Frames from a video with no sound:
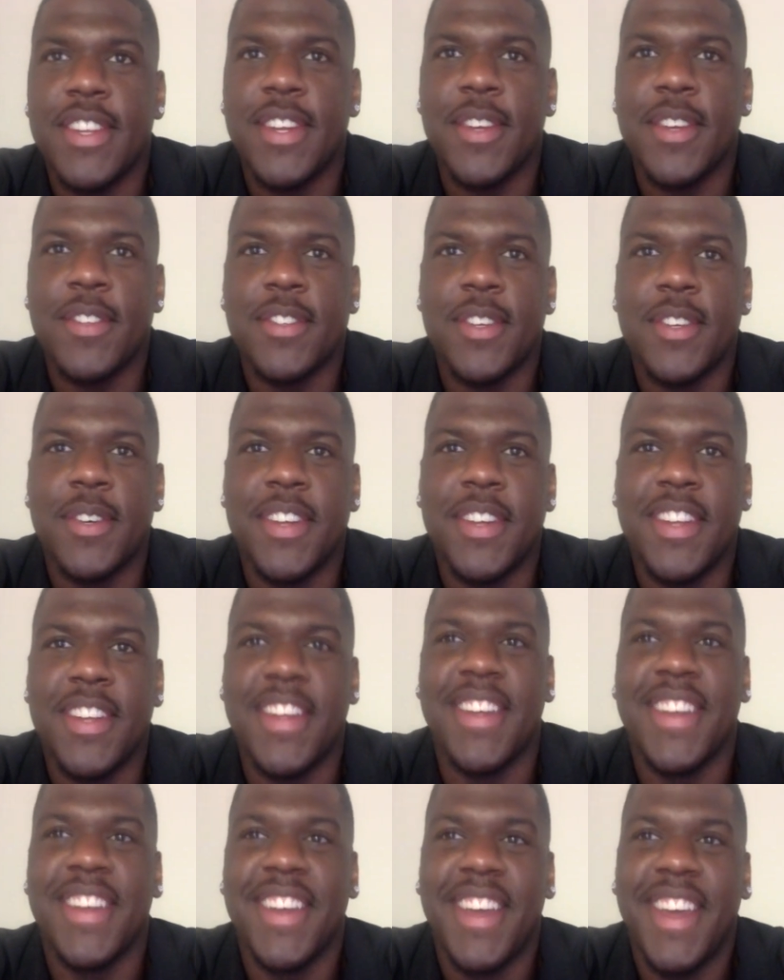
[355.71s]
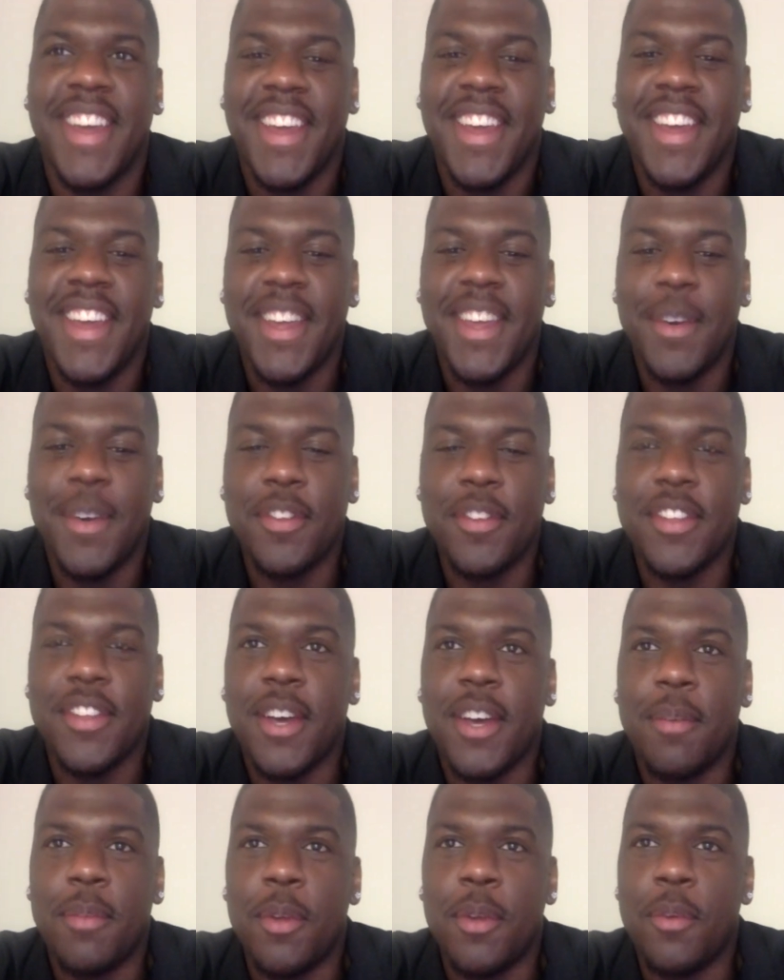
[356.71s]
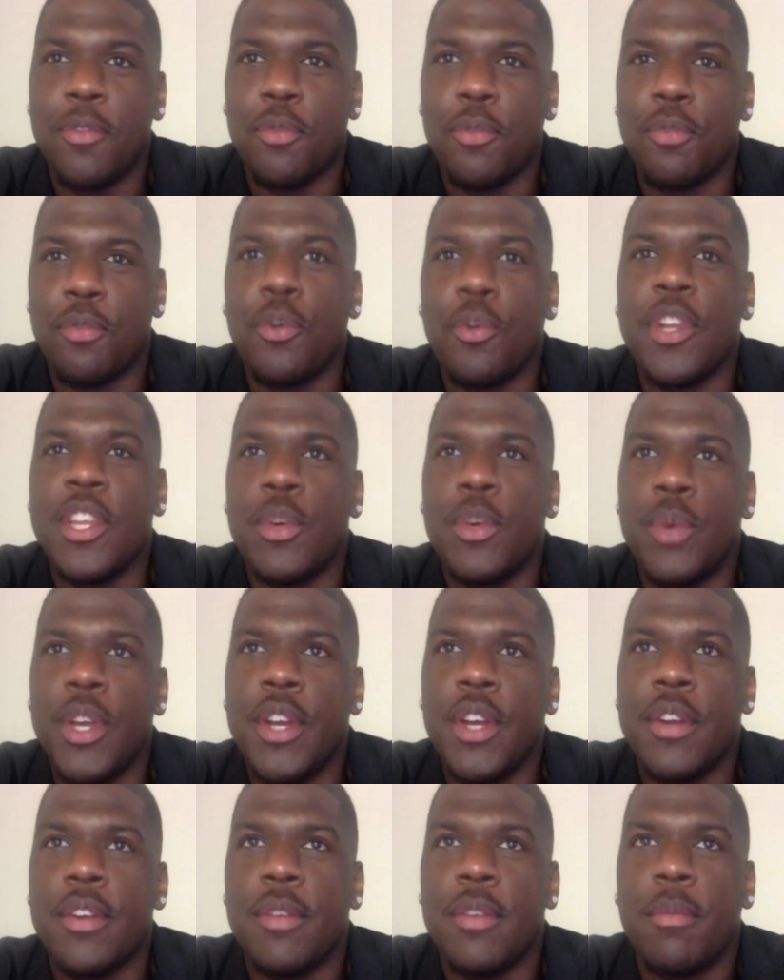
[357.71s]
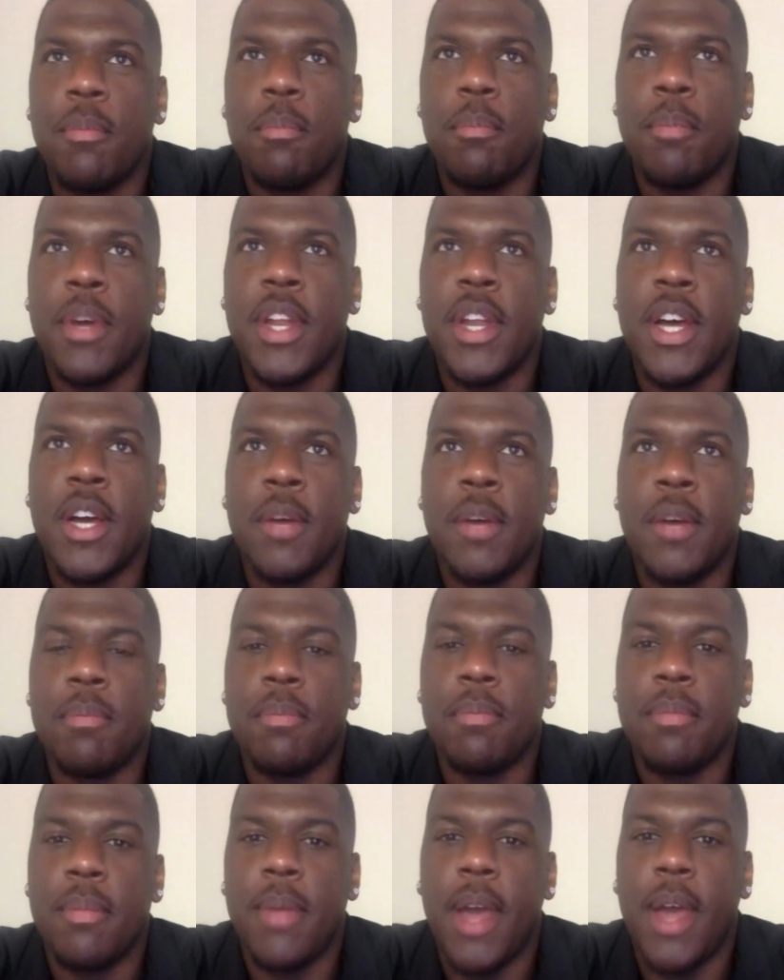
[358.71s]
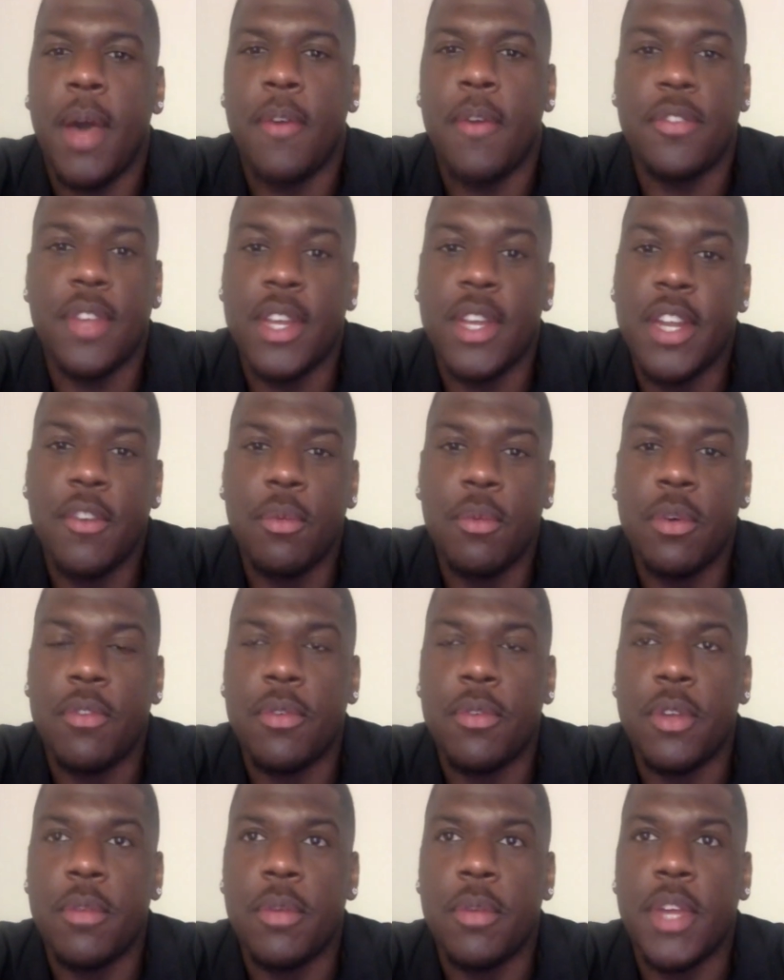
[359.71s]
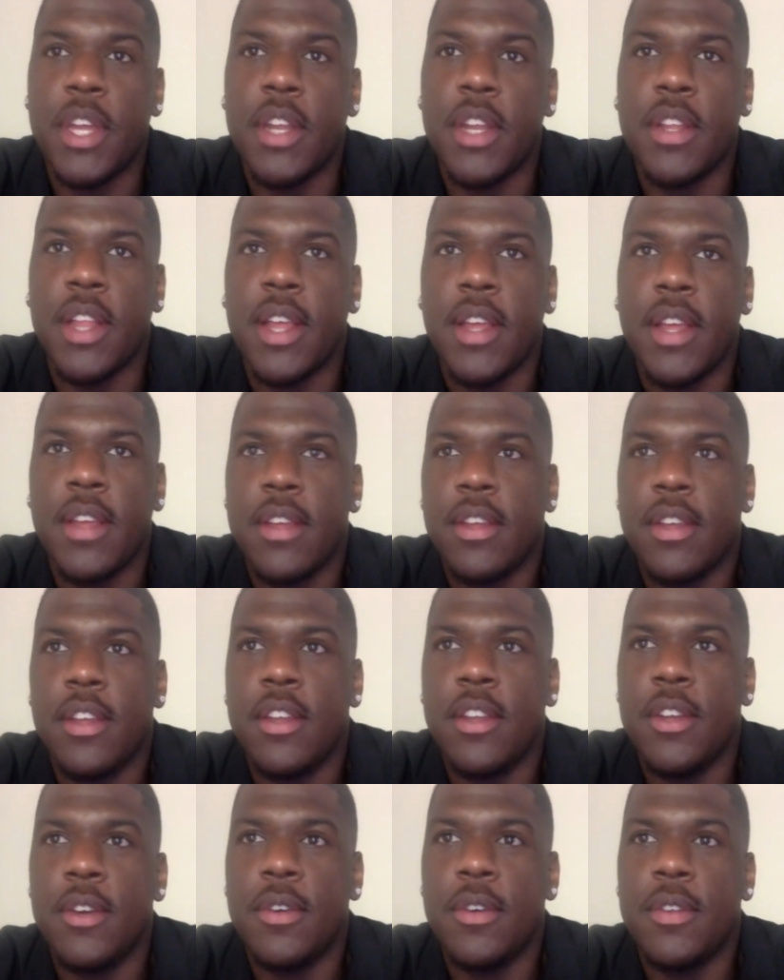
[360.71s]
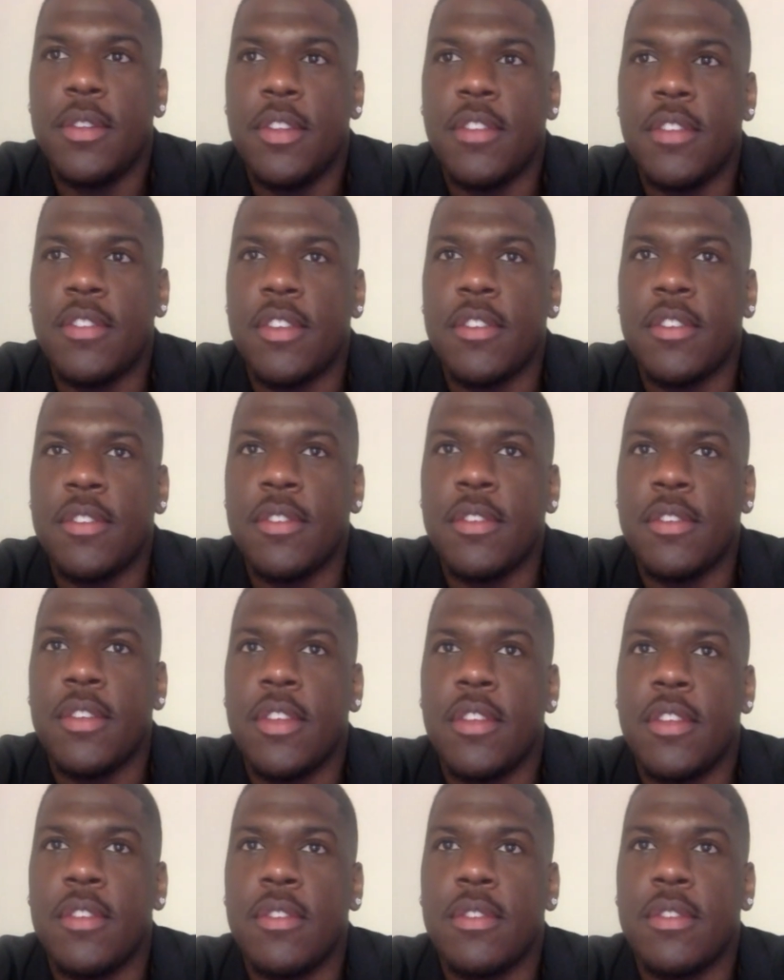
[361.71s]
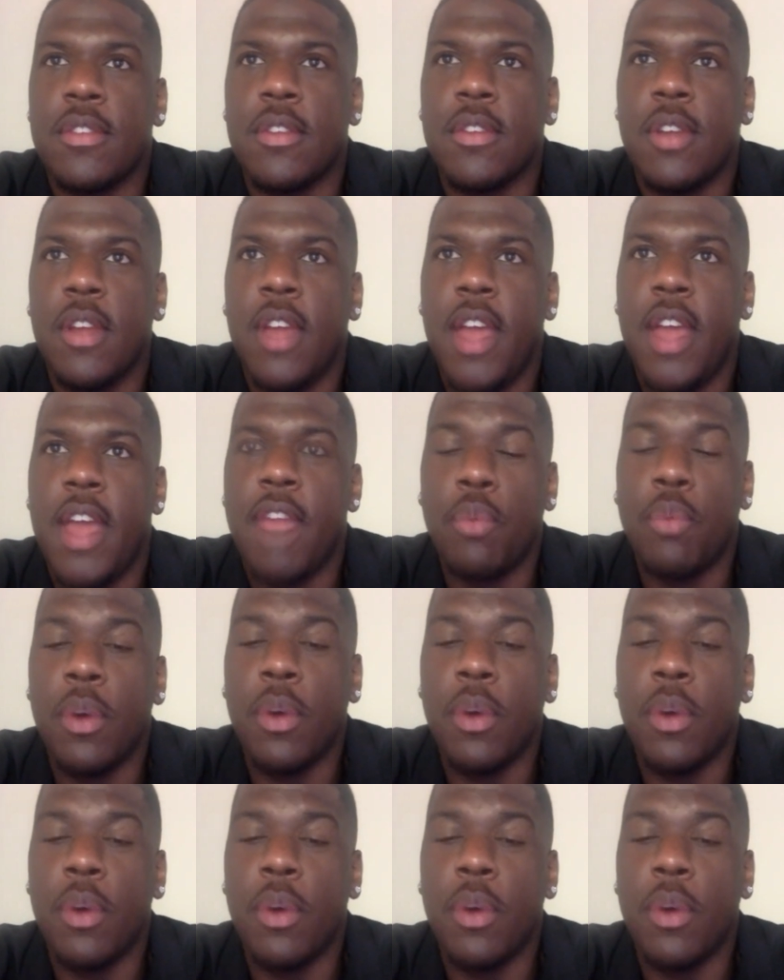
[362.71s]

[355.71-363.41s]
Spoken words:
So it was really weird. But I was telling everyone from the beginning, like, this season is everyone's